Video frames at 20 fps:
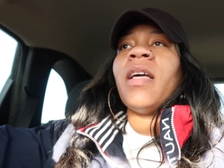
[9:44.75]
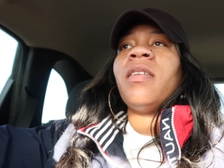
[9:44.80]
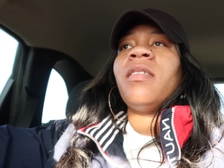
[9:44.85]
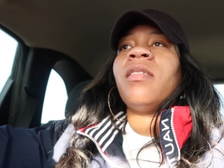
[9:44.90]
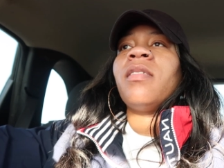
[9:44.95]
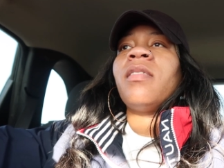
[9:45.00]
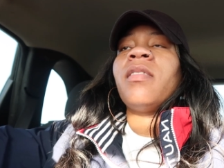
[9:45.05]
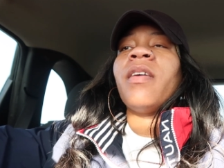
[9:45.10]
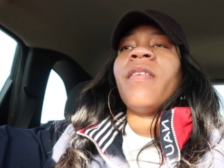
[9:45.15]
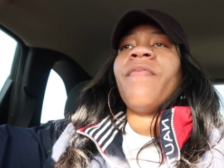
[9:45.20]
I
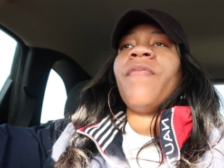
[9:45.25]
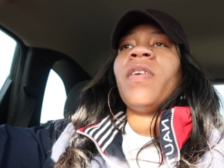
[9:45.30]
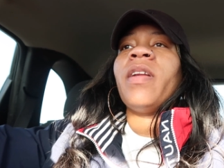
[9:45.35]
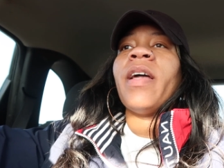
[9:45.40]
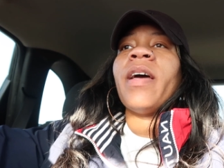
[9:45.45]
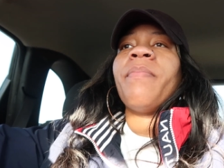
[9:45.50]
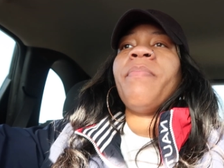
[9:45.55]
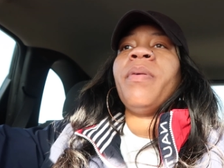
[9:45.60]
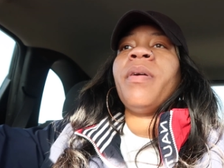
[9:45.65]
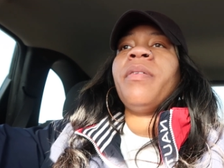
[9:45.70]
just didn't feel
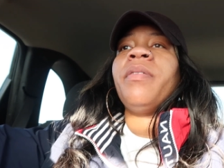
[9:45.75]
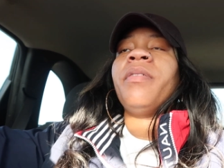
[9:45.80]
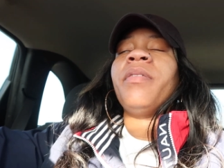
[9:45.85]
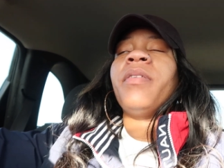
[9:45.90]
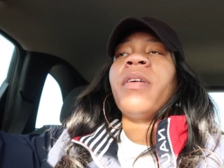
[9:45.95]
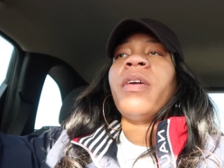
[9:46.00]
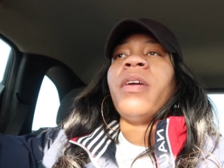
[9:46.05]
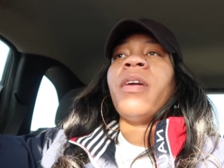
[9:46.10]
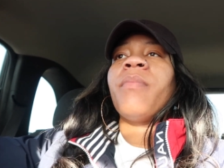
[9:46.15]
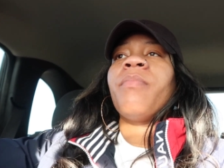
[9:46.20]
like picking up
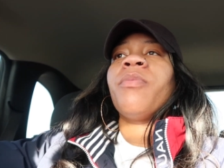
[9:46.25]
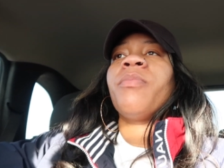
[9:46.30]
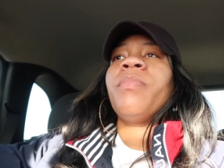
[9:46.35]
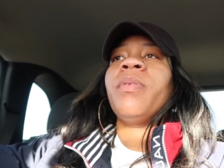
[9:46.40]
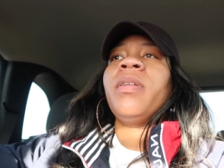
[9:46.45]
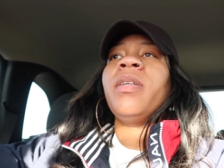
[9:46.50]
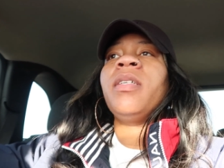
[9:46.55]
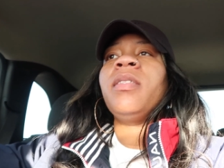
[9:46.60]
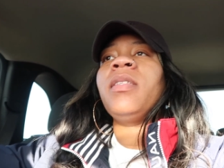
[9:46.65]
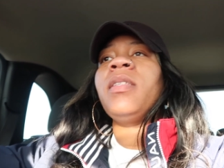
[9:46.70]
the camera.
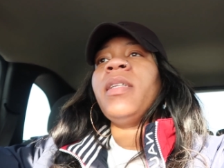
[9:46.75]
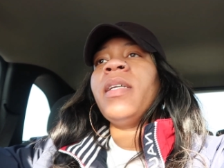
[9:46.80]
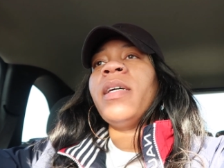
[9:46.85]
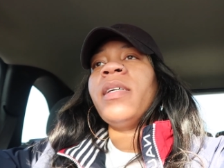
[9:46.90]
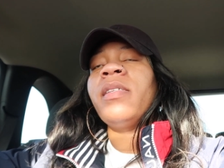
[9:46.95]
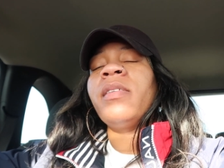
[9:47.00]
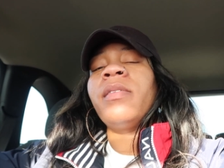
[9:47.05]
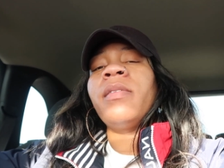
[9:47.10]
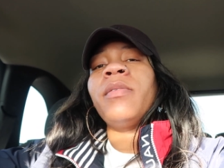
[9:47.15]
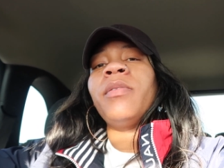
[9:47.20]
But
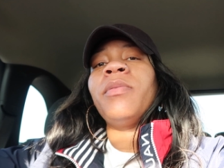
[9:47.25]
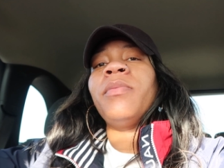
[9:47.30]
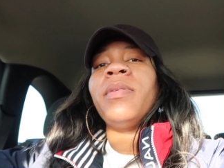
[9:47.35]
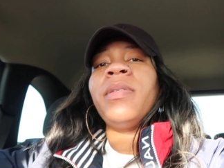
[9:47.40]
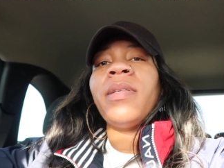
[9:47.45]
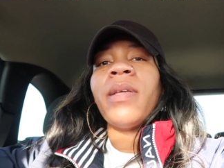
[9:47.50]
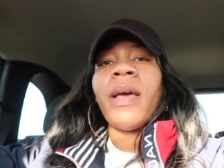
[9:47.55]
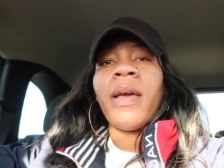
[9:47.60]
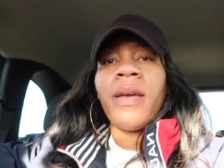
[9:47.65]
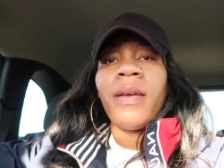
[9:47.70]
nonetheless, it's a new
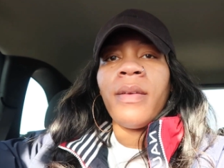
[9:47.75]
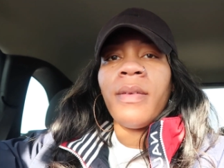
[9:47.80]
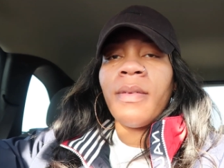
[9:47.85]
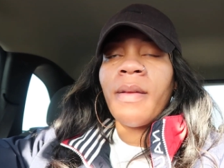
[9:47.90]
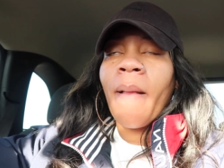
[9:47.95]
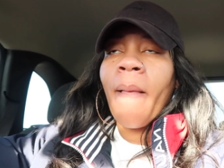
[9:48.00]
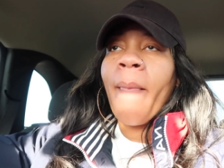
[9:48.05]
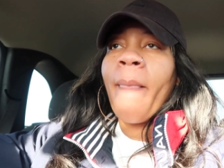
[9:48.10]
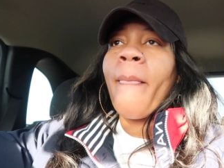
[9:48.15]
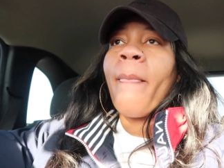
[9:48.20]
day.
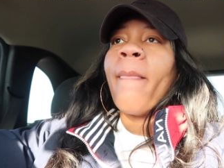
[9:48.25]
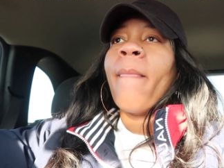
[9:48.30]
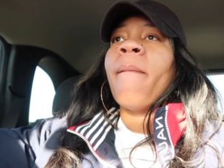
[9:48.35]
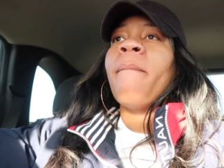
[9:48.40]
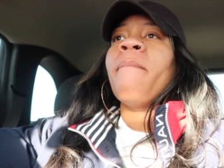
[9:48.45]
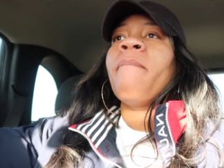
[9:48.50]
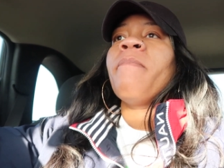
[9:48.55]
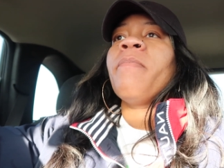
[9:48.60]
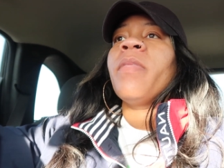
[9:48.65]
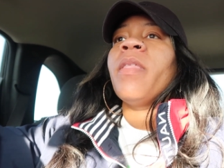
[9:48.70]

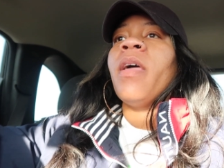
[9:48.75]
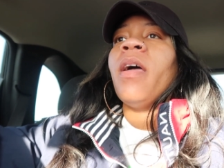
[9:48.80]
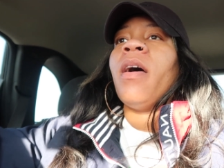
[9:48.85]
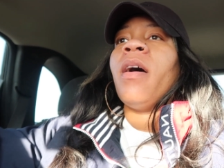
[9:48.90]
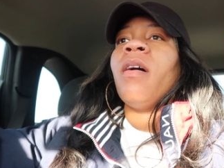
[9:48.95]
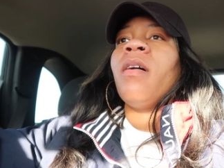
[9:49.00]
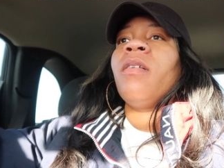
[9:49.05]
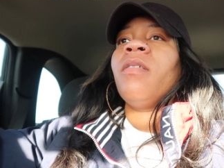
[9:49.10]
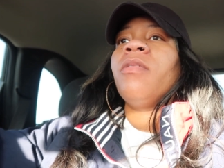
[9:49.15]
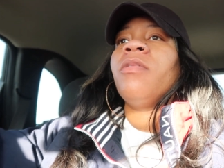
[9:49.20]

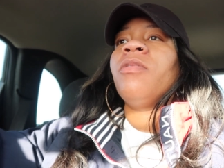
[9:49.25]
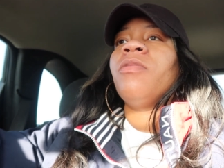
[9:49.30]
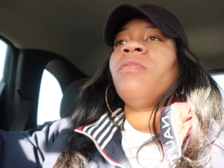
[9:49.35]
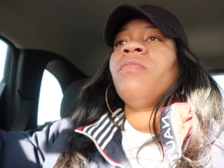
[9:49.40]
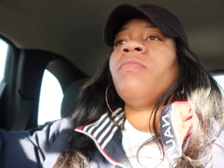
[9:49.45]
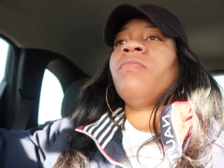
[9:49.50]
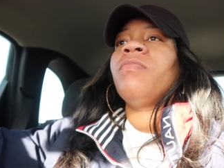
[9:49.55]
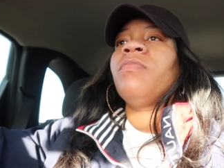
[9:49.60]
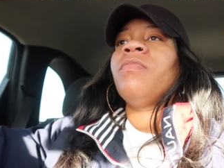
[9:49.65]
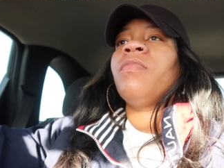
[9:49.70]

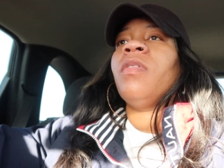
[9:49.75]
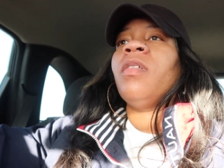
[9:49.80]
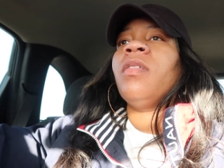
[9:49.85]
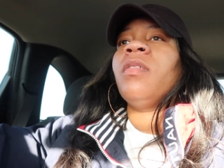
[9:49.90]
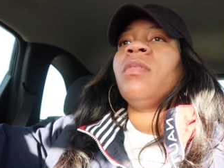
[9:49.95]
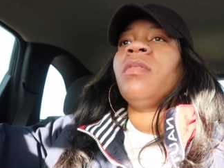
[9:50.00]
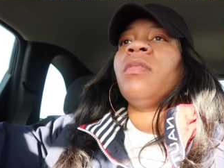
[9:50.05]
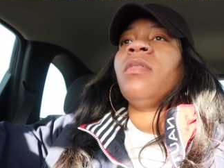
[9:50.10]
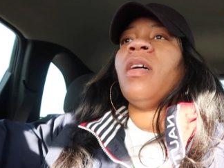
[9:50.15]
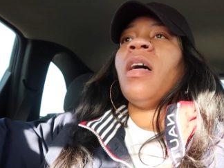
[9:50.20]

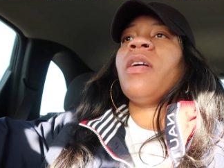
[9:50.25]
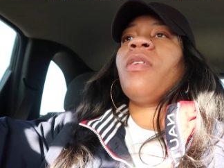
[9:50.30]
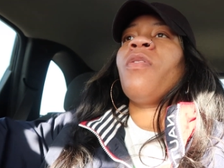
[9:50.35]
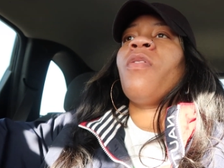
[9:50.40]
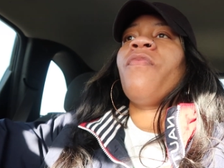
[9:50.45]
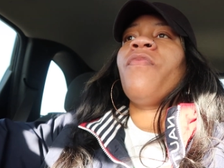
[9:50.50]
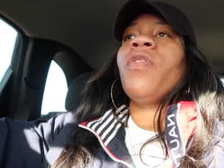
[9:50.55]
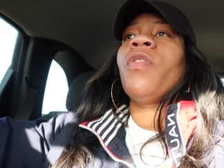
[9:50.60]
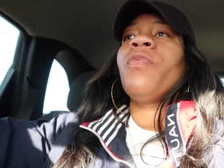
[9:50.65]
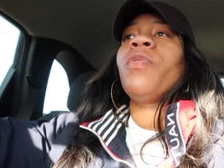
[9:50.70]
Um, I
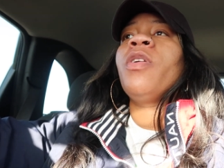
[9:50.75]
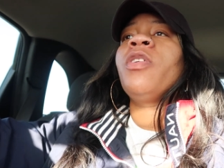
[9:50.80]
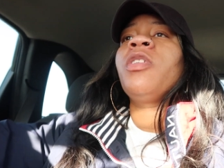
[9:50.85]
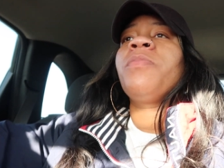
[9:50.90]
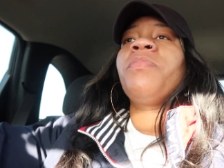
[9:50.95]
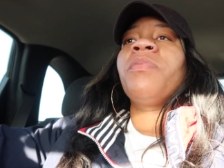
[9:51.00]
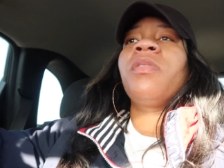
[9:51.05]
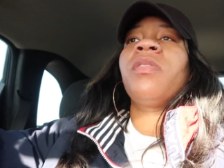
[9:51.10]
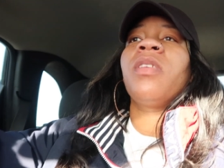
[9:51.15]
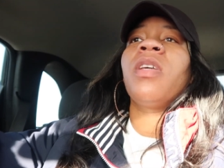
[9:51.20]
don't feel
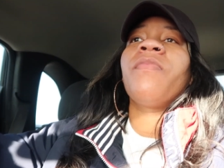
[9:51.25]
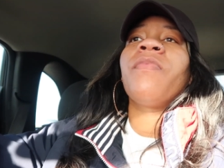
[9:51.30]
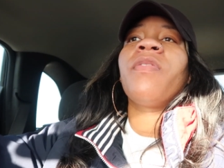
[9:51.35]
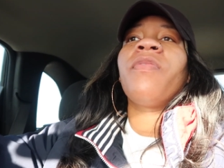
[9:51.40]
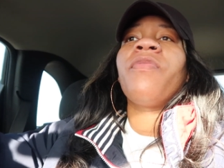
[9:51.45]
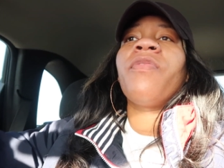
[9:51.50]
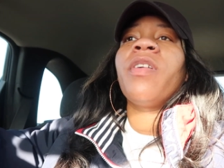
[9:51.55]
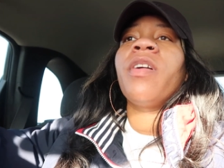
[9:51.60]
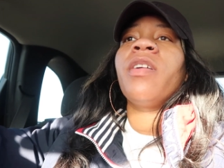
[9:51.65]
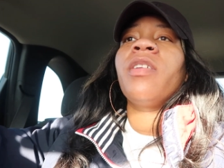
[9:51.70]
100%
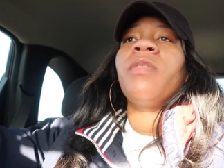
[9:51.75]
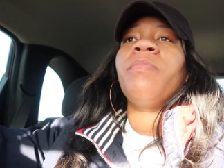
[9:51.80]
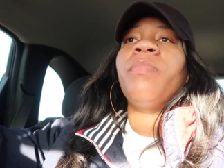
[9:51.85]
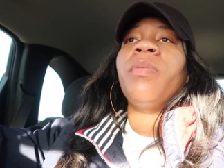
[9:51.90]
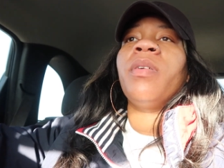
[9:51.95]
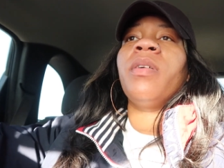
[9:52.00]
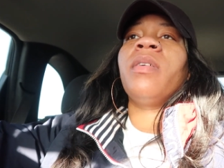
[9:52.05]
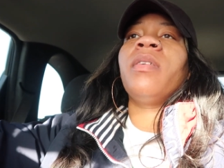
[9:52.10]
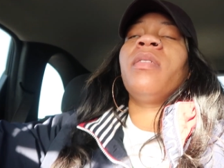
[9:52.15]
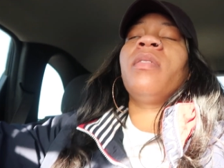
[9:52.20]
refreshed,
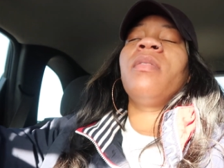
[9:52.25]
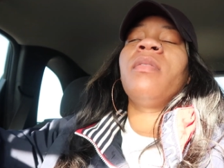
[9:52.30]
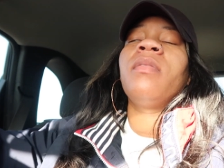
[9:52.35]
but